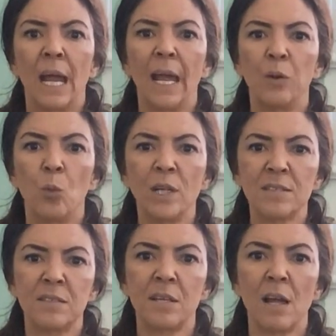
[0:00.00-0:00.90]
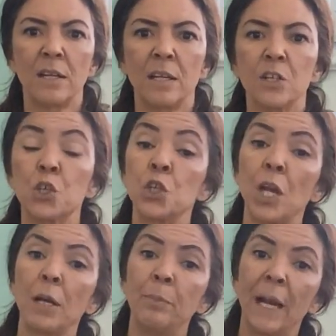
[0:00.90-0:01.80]
And once done,
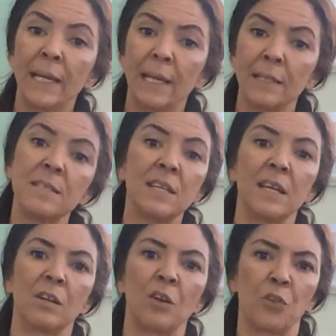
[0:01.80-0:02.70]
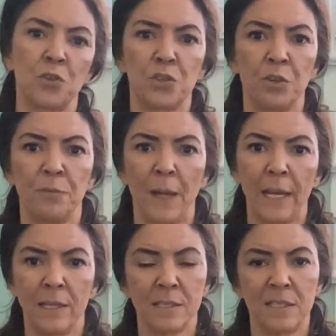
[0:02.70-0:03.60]
check back in and take another
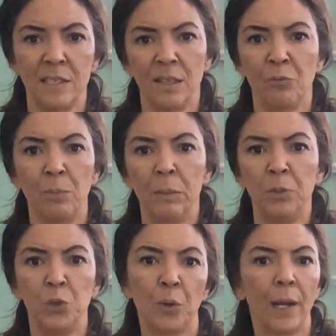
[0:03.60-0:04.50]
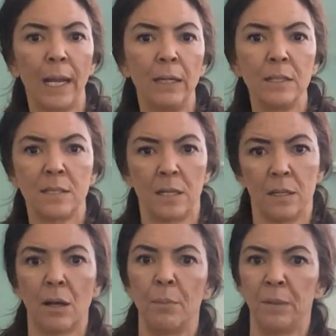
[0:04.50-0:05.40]
survey and see if maybe your 8
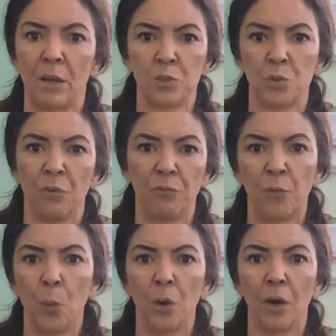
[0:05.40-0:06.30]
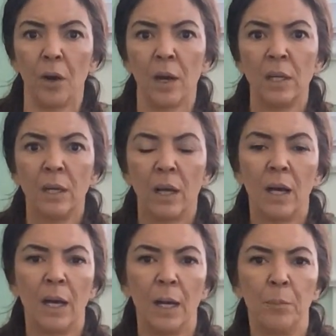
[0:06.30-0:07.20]
didn't come down to a 4.
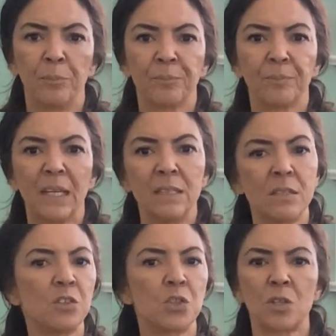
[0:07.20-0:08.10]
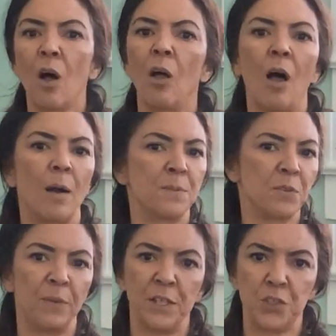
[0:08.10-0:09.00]
And this is just all
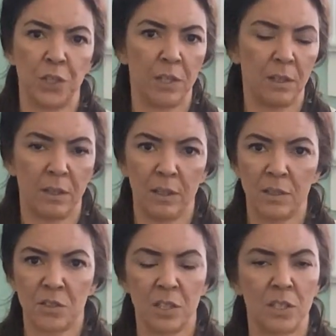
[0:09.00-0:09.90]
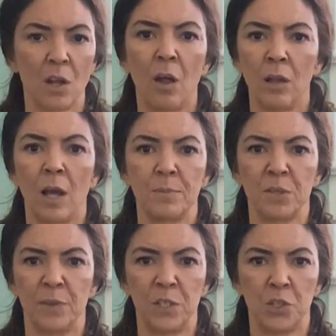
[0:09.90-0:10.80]
observation. It's all
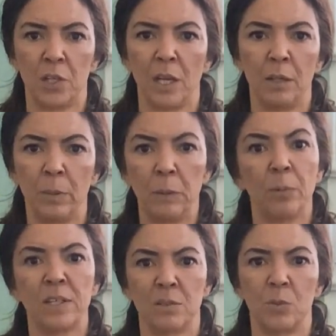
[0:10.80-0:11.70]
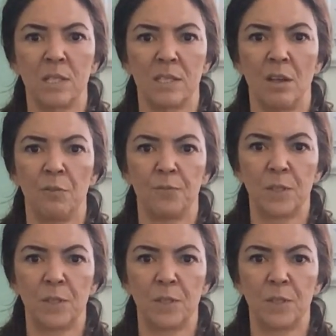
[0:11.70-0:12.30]
observation and being present with self.